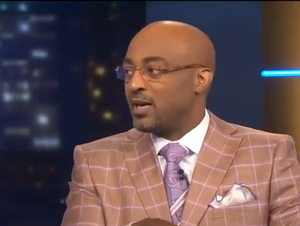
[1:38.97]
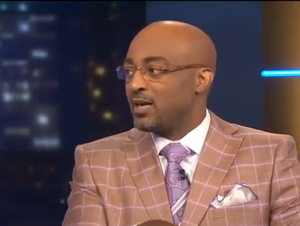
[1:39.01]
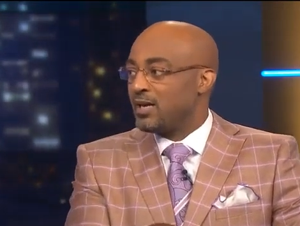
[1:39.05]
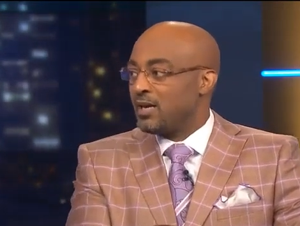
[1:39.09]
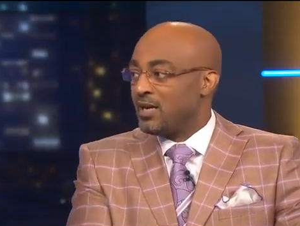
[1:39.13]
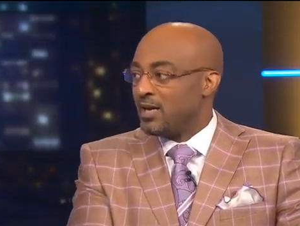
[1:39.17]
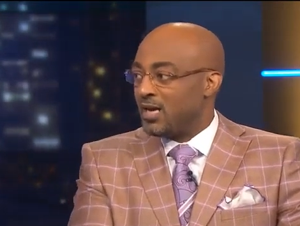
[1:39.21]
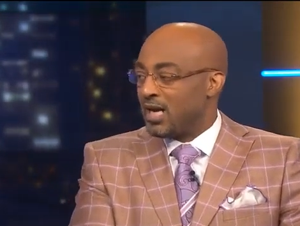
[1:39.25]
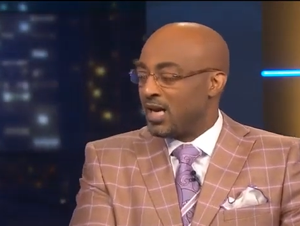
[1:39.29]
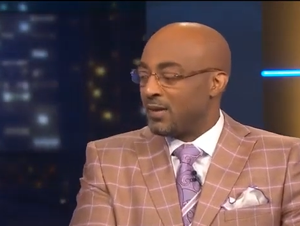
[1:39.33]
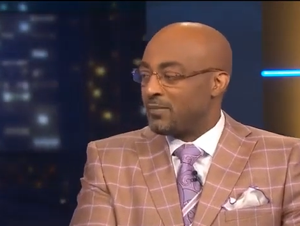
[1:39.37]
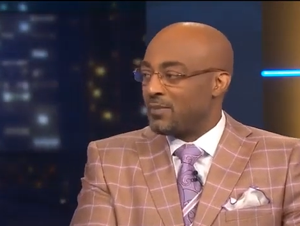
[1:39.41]

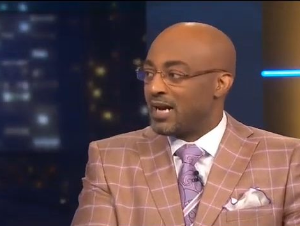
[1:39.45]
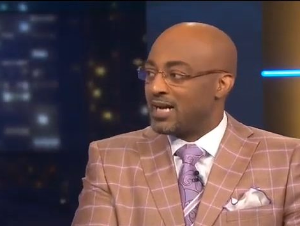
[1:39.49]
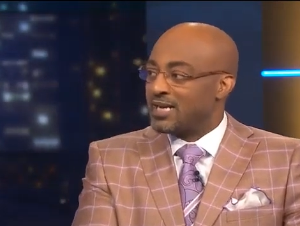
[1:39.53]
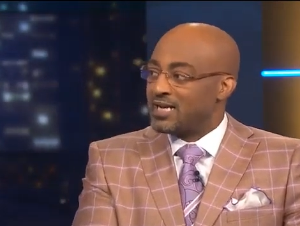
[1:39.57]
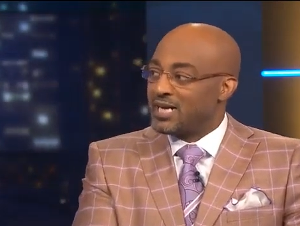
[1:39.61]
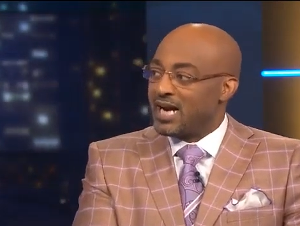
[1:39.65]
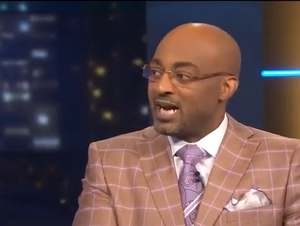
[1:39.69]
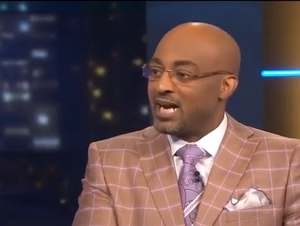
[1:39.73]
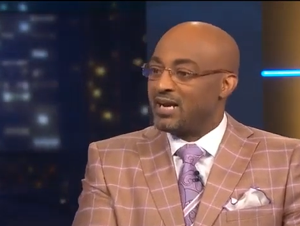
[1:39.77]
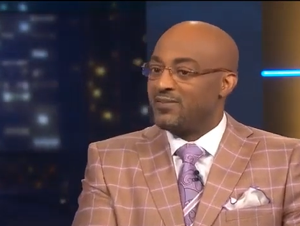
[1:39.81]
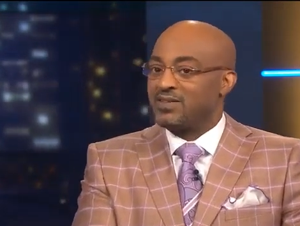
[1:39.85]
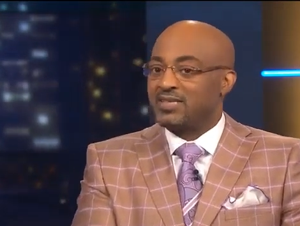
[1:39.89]
and
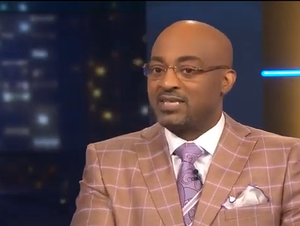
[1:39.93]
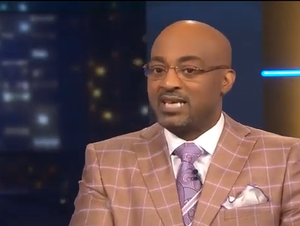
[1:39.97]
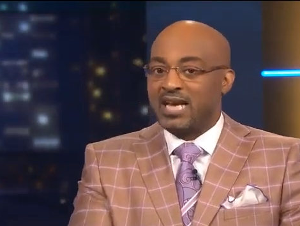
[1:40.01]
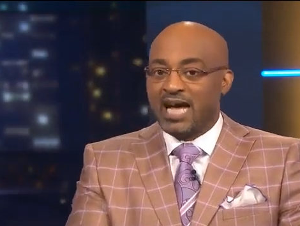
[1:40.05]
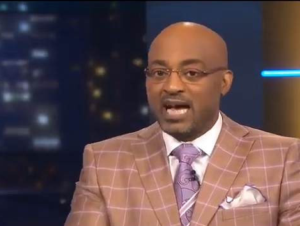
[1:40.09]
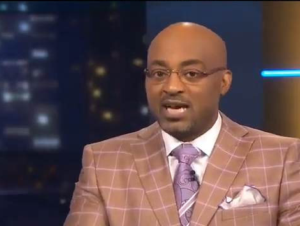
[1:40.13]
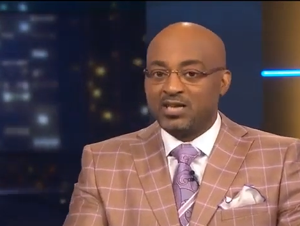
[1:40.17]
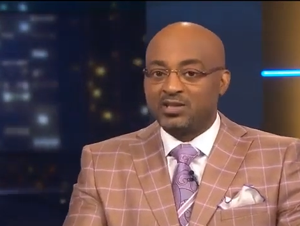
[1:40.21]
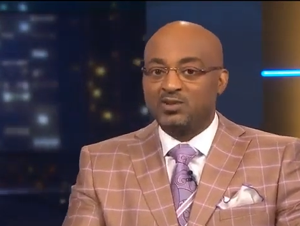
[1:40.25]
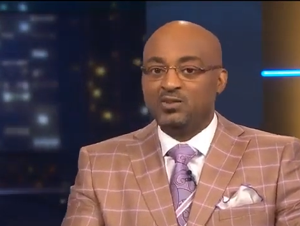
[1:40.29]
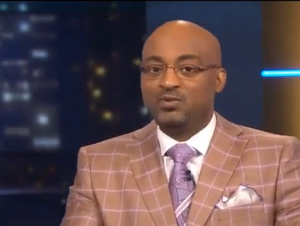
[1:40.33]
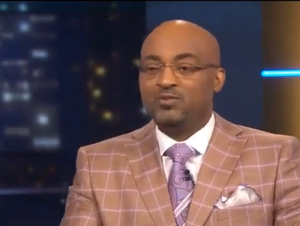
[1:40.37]
Bogdanovich, guys
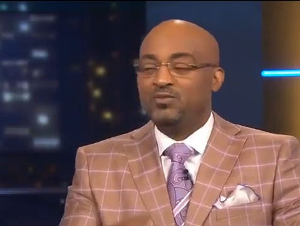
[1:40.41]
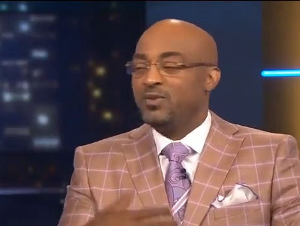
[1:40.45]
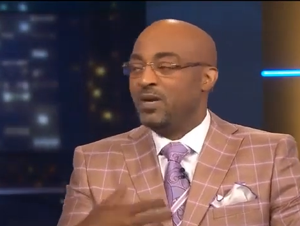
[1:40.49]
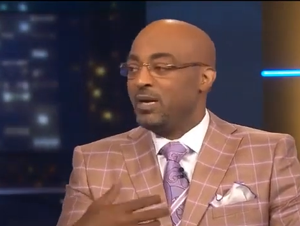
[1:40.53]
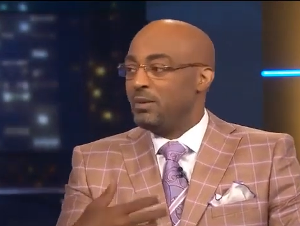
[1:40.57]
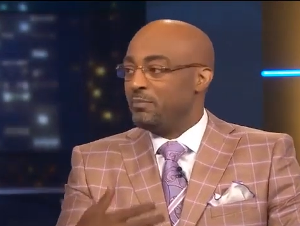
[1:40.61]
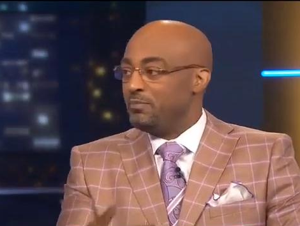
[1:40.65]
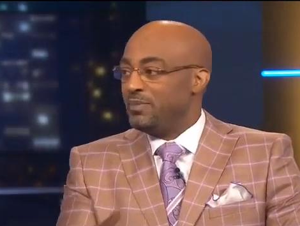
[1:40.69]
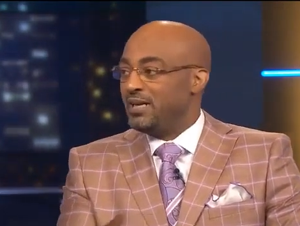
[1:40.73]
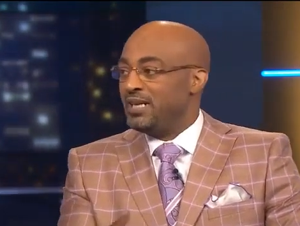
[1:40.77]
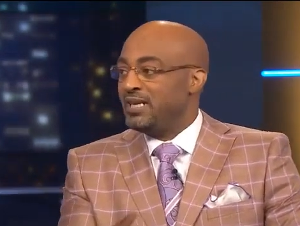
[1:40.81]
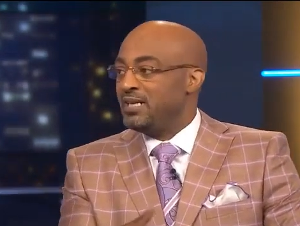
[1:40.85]
who've
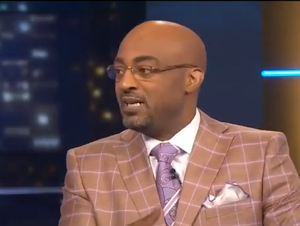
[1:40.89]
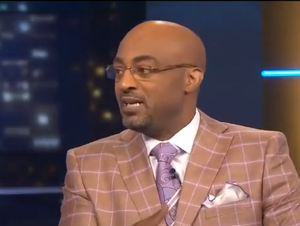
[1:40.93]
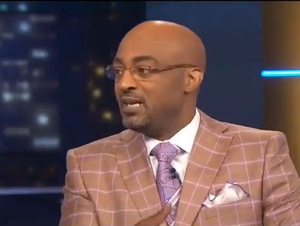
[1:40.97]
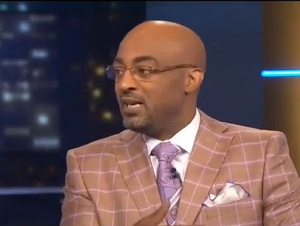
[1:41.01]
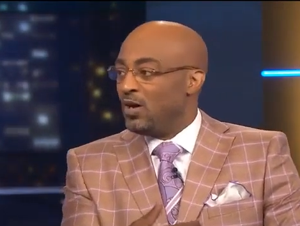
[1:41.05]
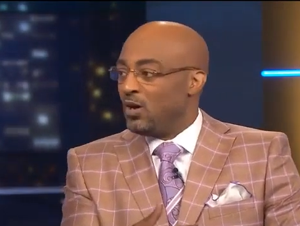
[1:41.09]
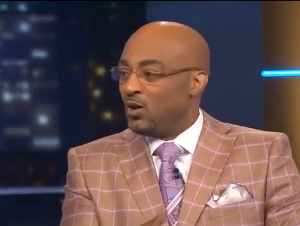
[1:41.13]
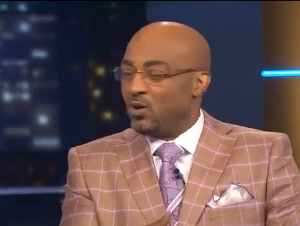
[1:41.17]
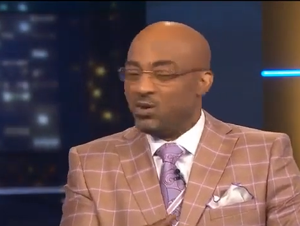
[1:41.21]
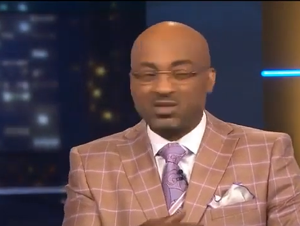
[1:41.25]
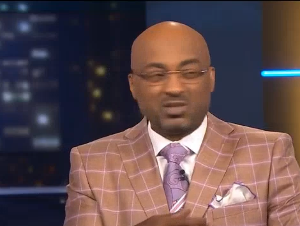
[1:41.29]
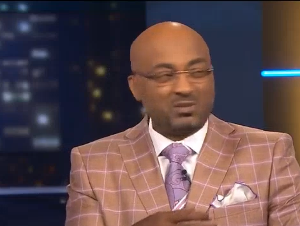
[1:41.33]
been
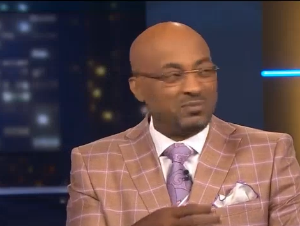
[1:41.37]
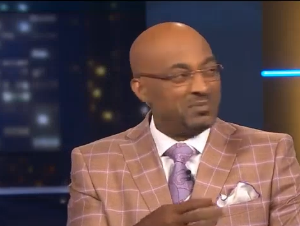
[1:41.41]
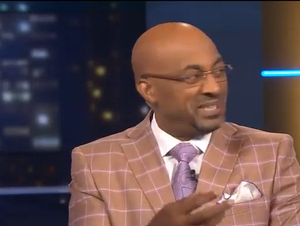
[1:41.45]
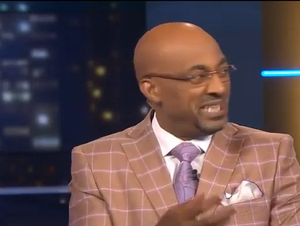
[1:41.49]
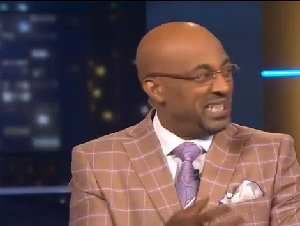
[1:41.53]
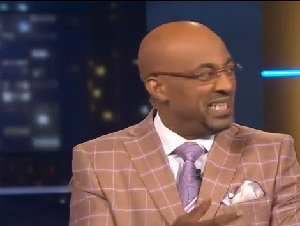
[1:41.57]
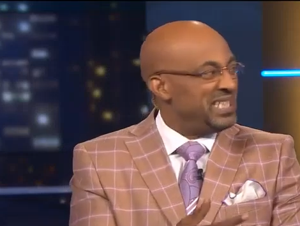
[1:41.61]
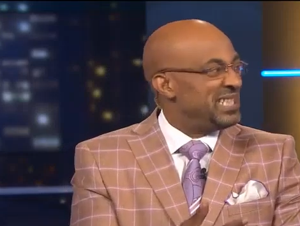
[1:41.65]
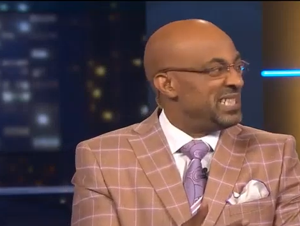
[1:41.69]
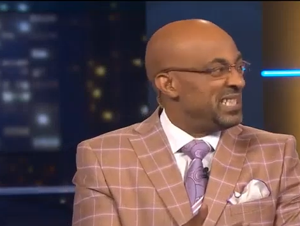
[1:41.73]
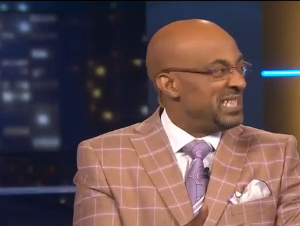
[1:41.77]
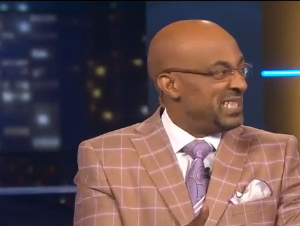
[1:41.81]
on some
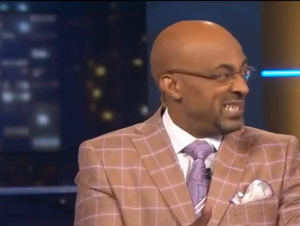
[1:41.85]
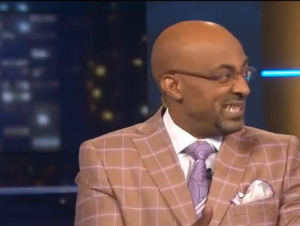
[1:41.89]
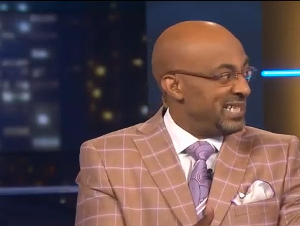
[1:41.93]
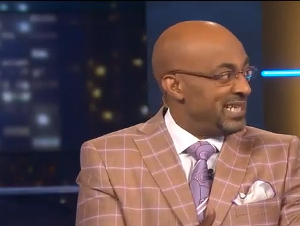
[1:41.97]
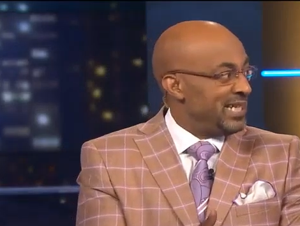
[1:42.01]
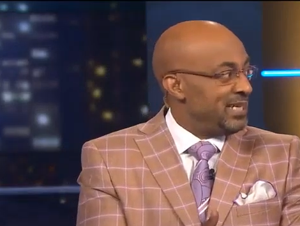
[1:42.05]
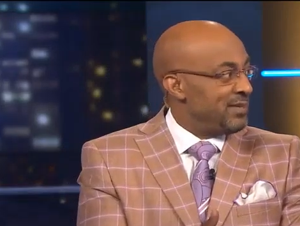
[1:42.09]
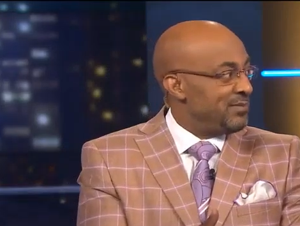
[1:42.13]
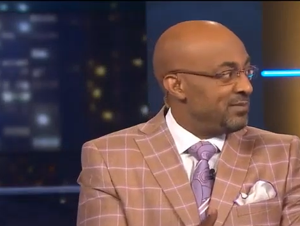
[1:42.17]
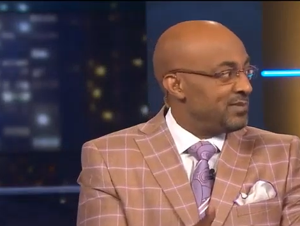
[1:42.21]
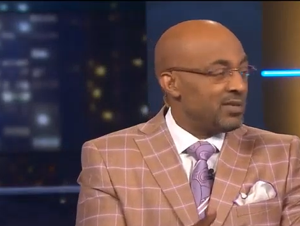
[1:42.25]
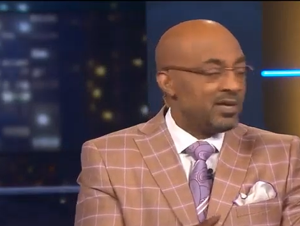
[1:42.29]
decent
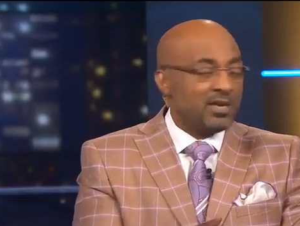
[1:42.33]
teams,